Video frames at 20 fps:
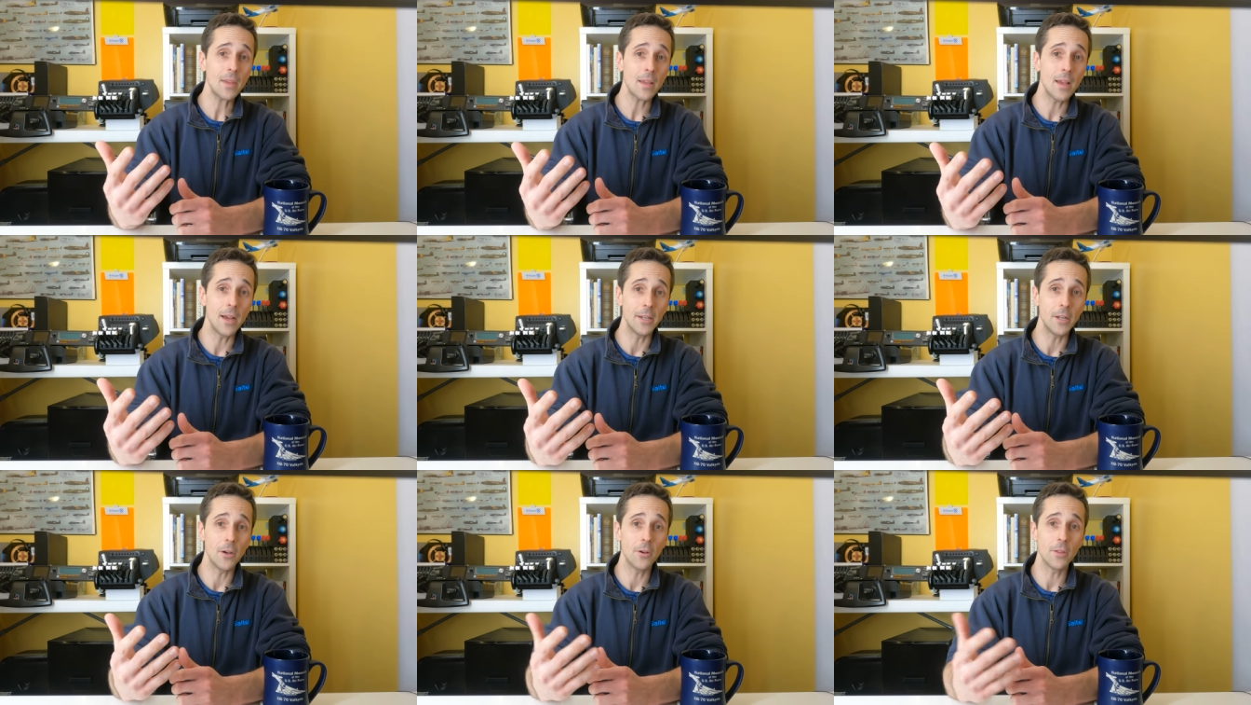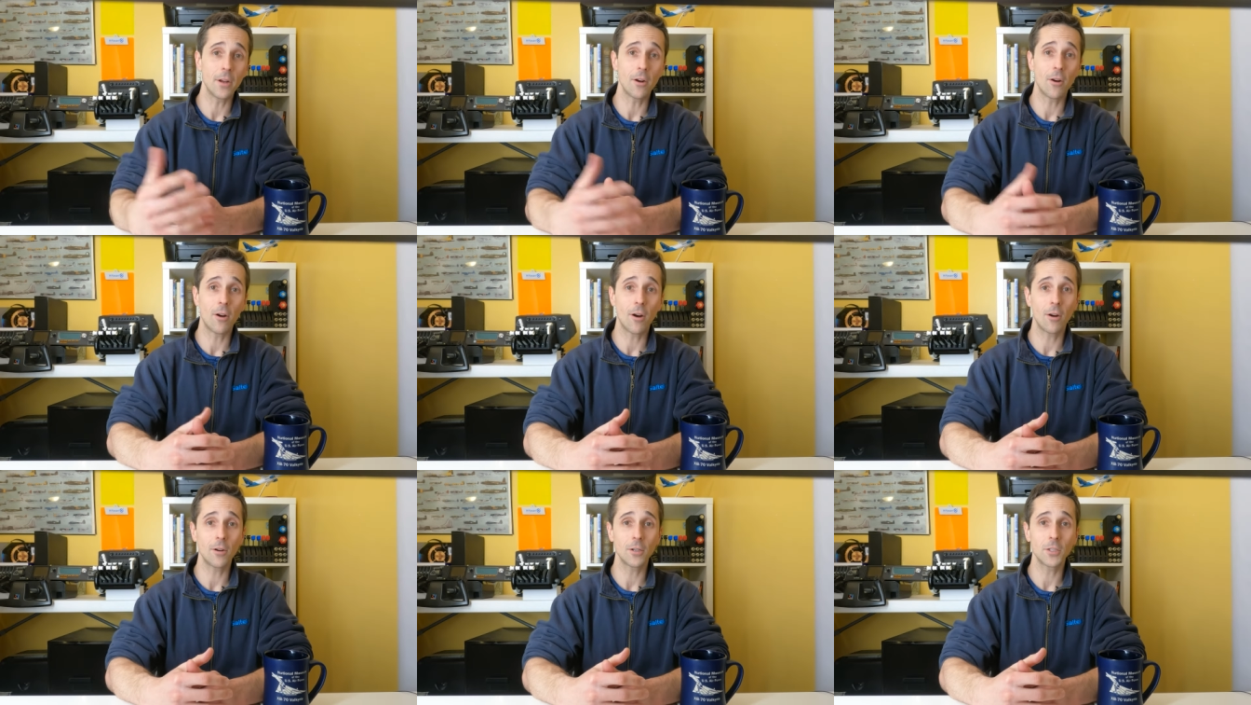I know
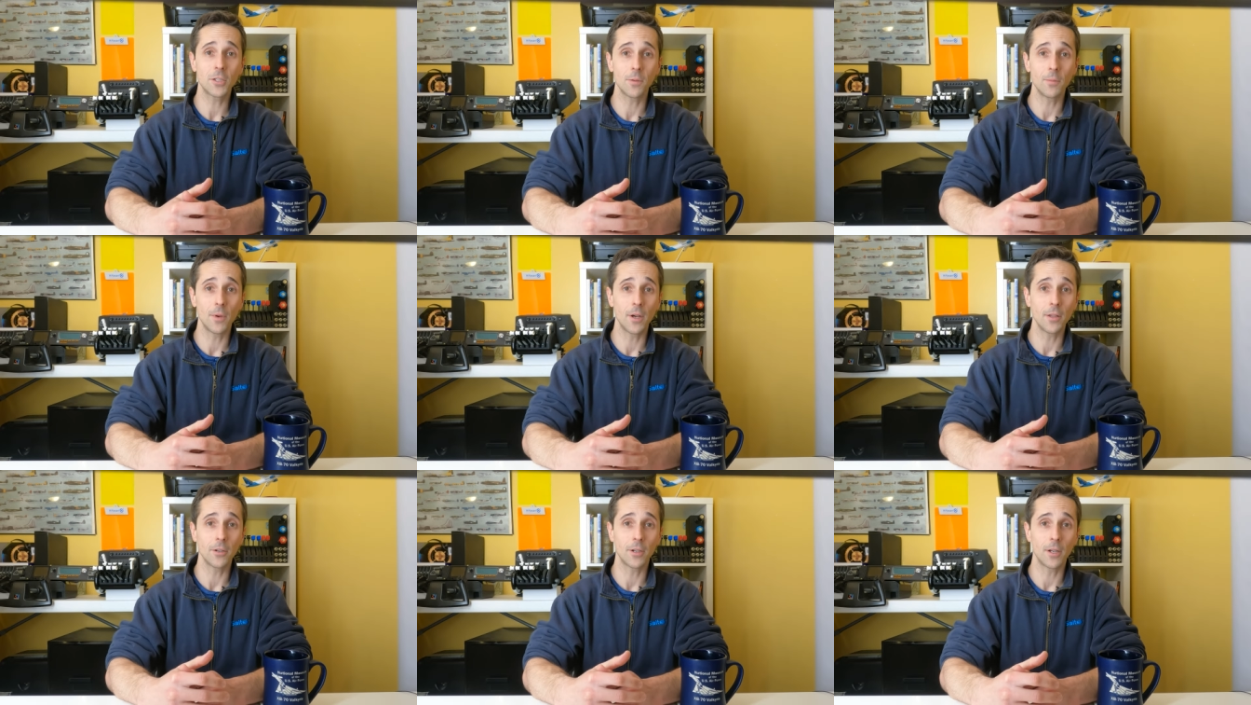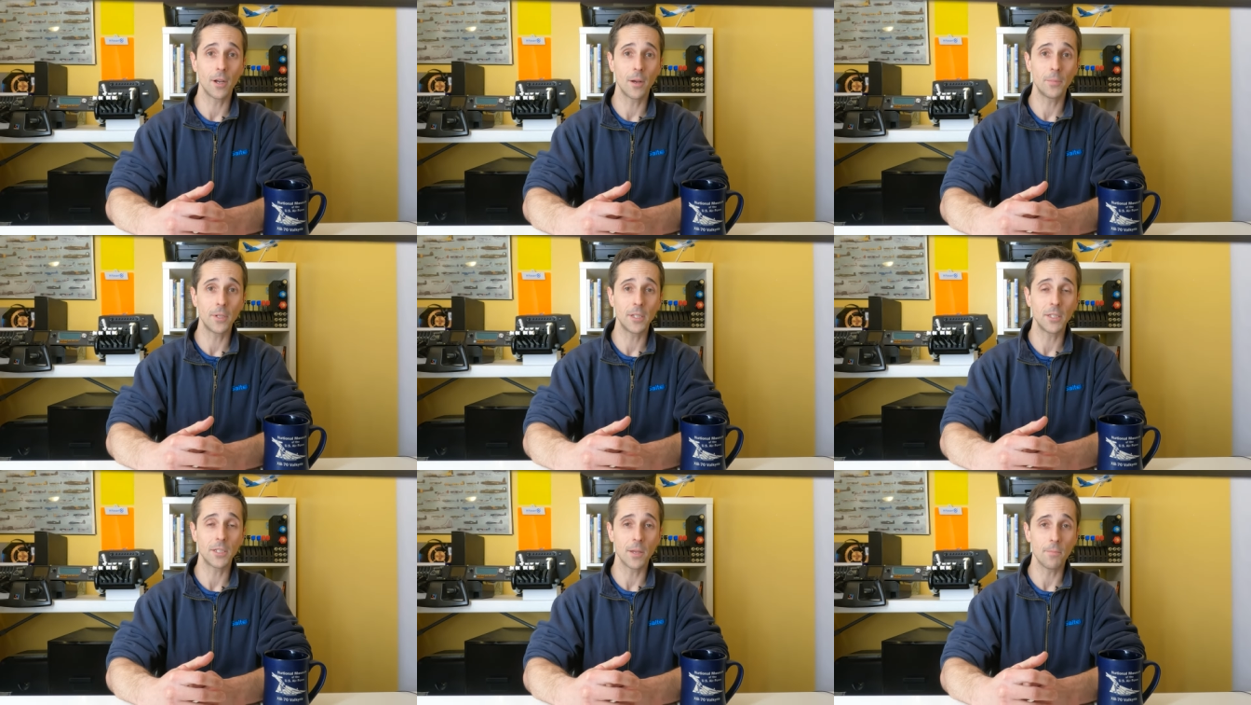there are some other
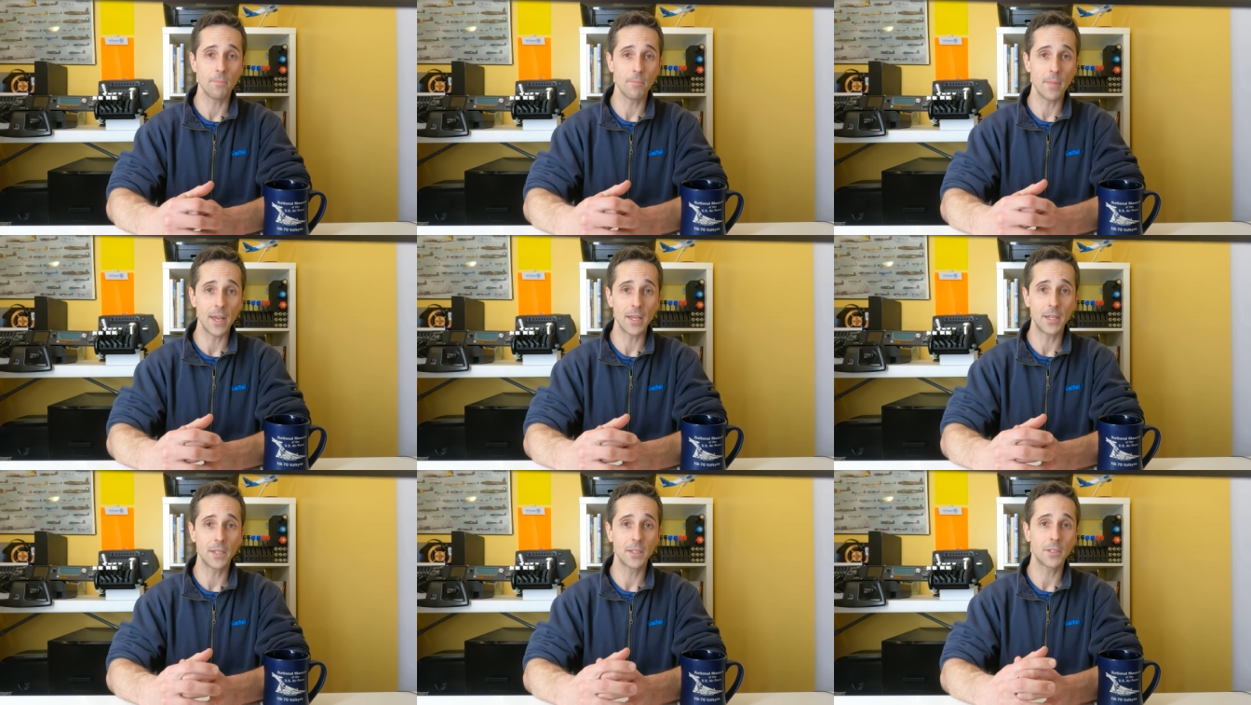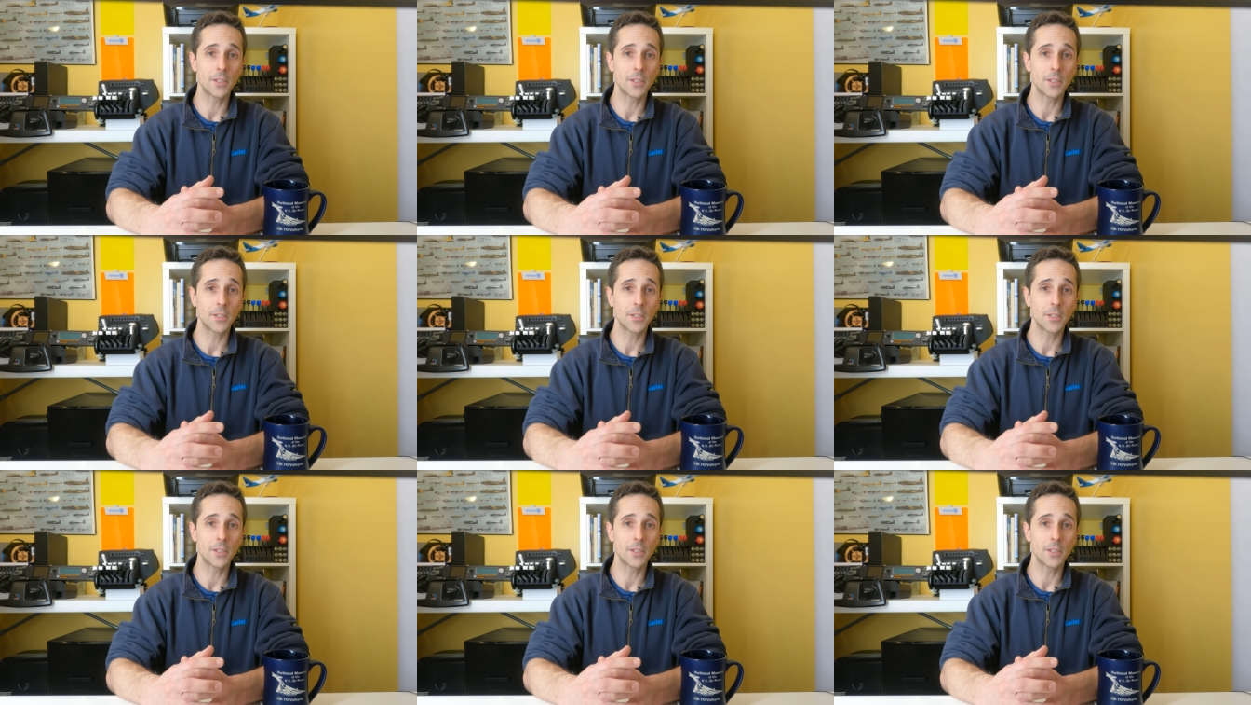companies that make